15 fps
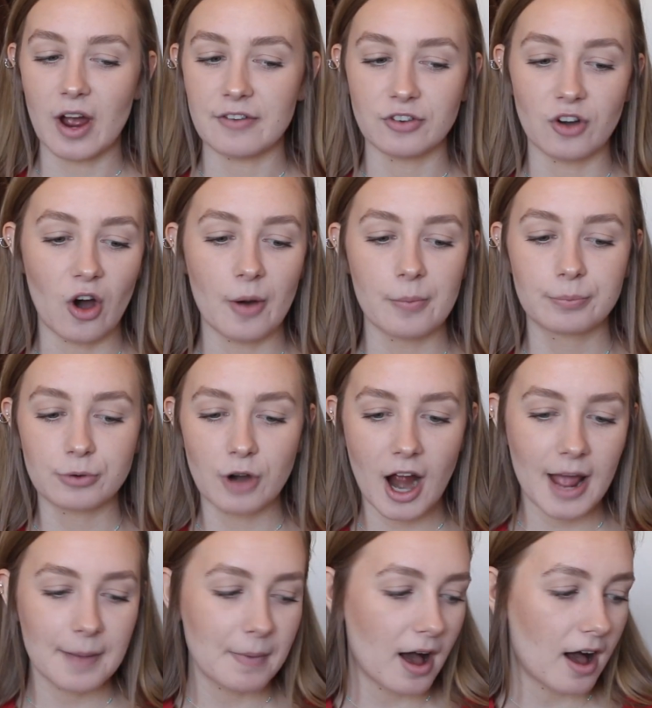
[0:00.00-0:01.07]
I've got
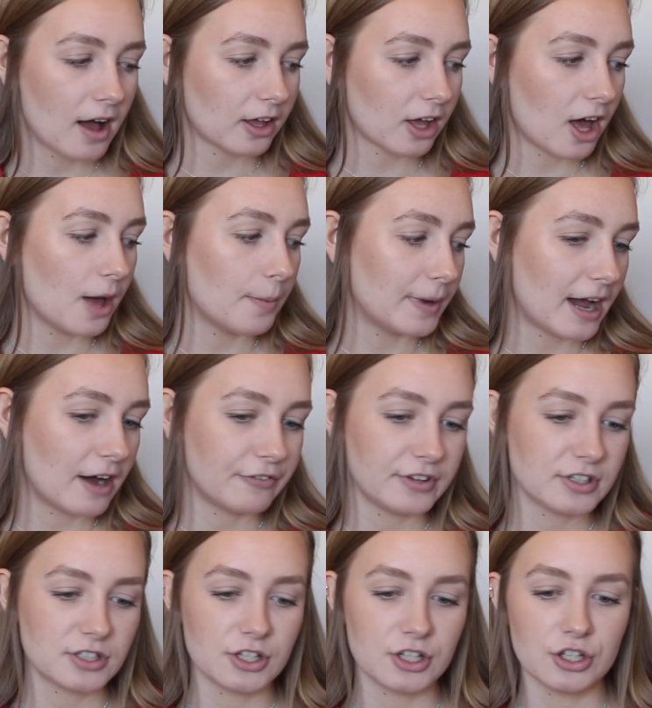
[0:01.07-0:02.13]
Primark, Urban
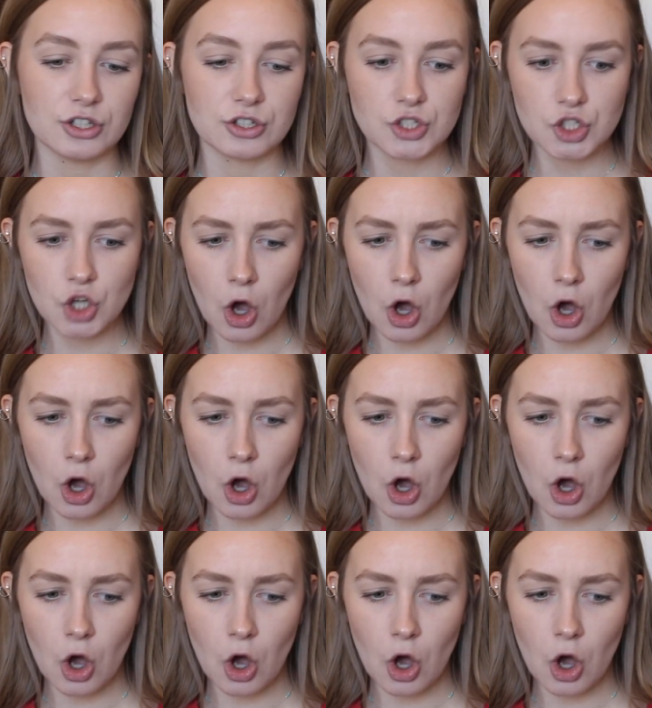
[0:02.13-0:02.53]
Outfitters,